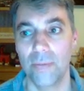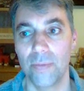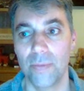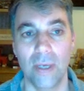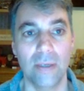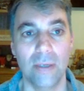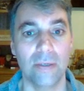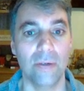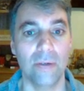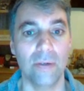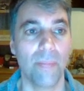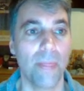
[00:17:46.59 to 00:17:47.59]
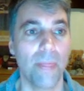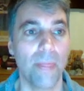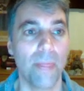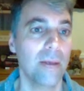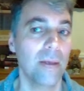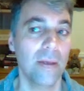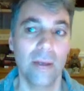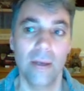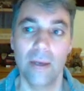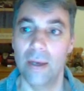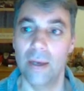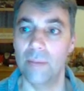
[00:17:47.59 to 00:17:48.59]
Okay, so
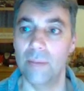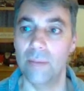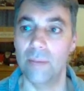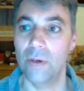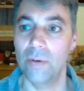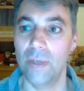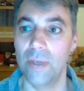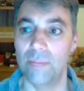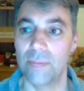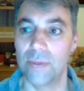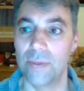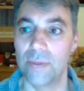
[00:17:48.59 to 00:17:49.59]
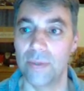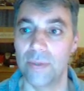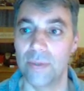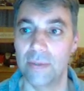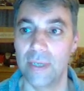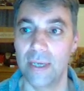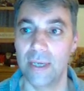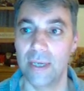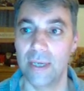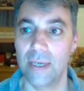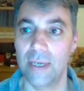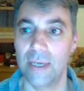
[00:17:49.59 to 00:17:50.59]
so take a look at
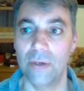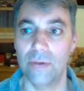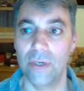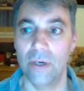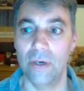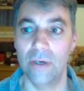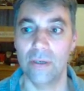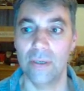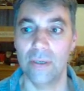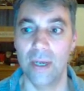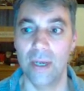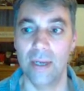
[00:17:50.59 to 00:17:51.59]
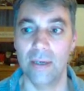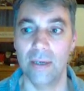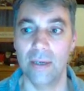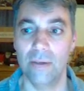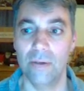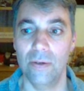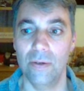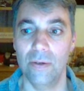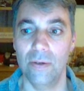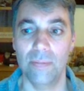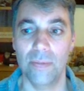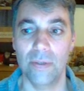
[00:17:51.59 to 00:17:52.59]
the ratio charts and use
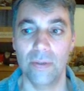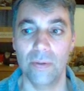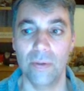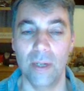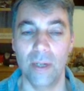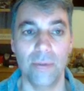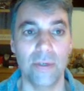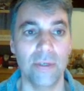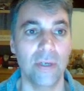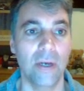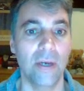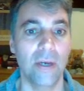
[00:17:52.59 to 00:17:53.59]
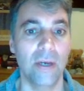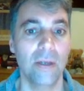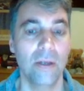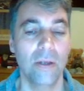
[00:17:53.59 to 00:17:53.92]
them to help you decide,